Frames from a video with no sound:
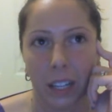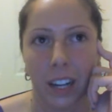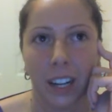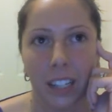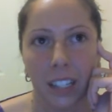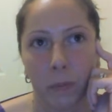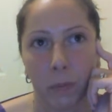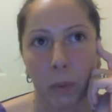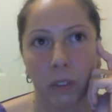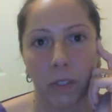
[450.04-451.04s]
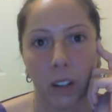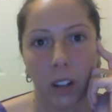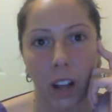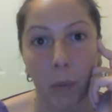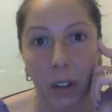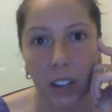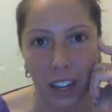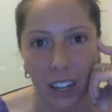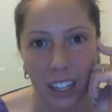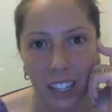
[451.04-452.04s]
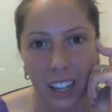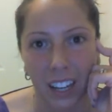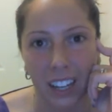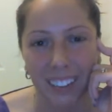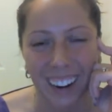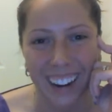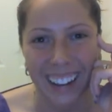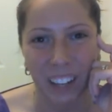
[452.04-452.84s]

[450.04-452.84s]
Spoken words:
because people feel obligated, right?